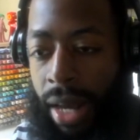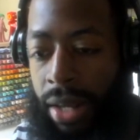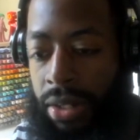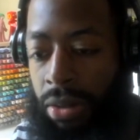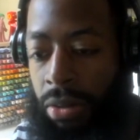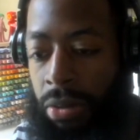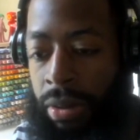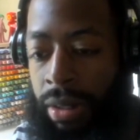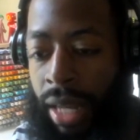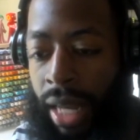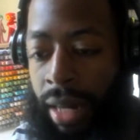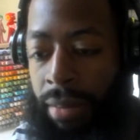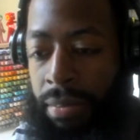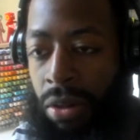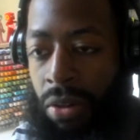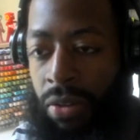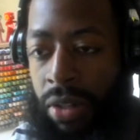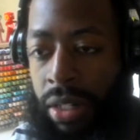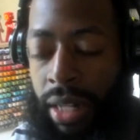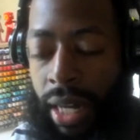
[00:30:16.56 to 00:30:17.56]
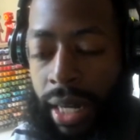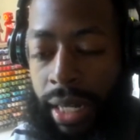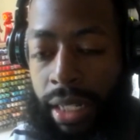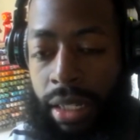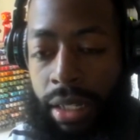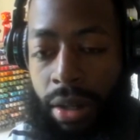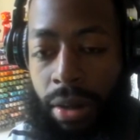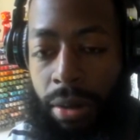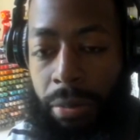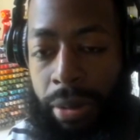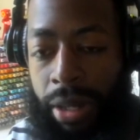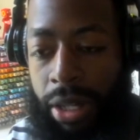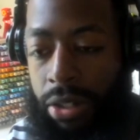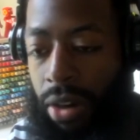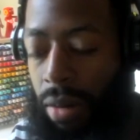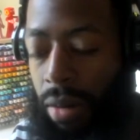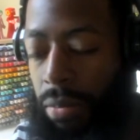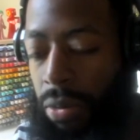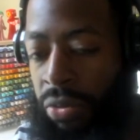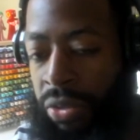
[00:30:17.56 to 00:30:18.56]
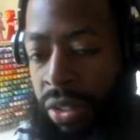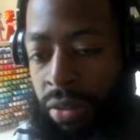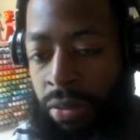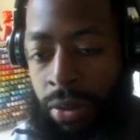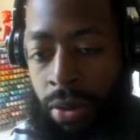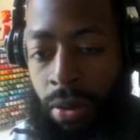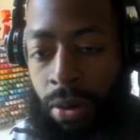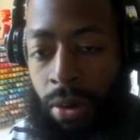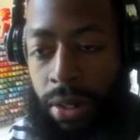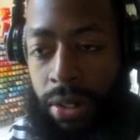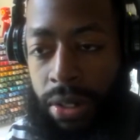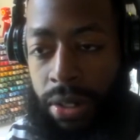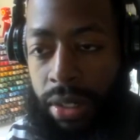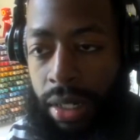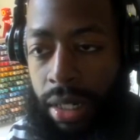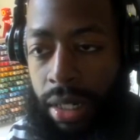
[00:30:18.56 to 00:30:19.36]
also in like movies, like the Pixar movies, of course.